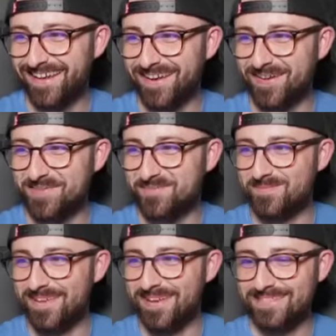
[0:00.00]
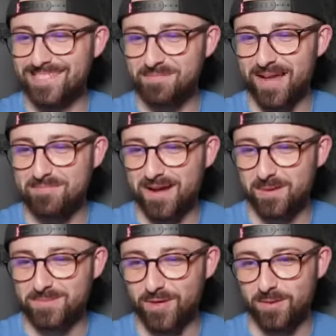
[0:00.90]
Unless he's playing back
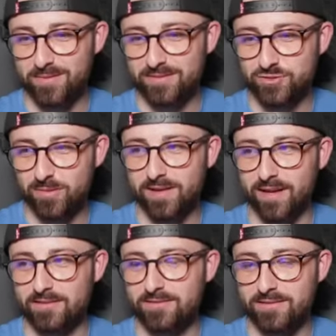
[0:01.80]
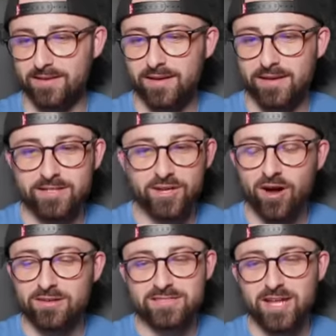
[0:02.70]
up top. Trippier. You
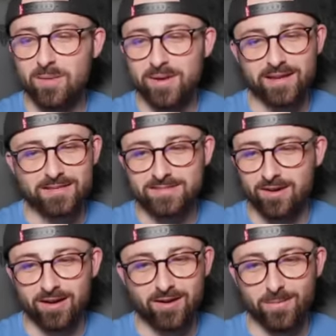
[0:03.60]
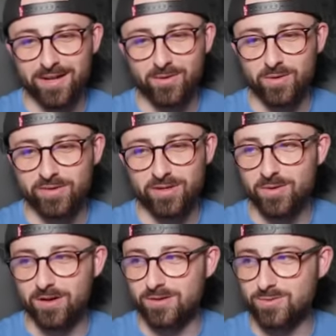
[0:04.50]
can't just come in and start commenting all of your
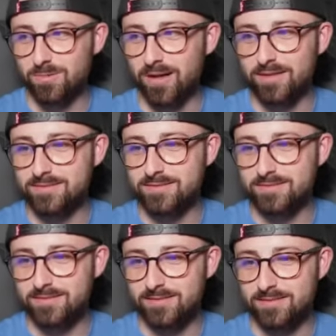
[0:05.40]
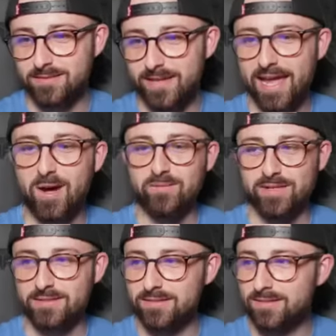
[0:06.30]
Newcastle players. Get out of
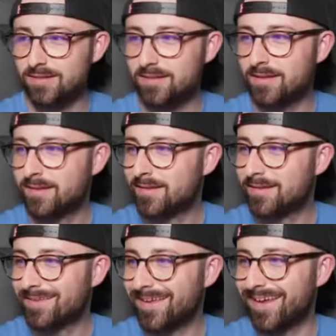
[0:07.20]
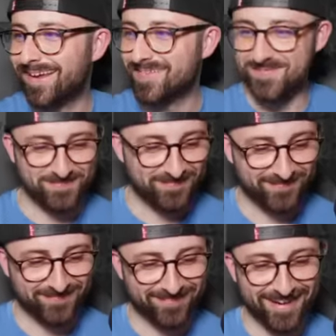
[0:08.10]
here.
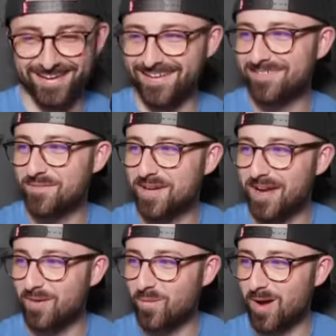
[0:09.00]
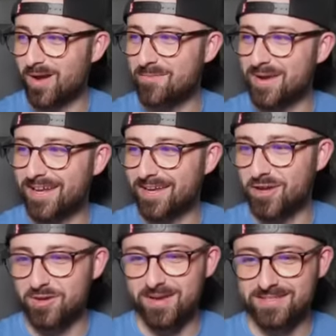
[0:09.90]
Raya. A minute ago,
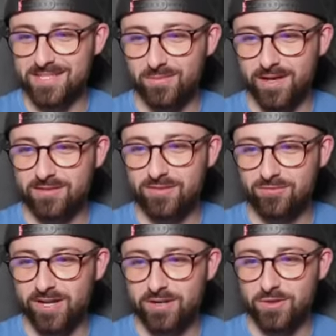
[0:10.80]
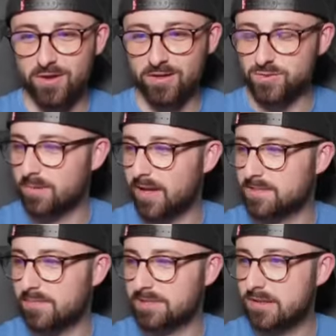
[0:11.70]
you missed it. We had 3 Newcastle
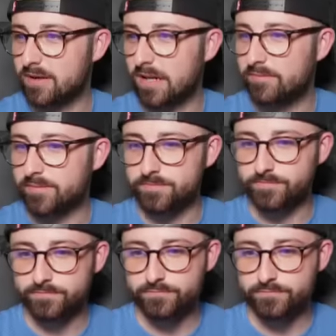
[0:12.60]
players in my starting 11.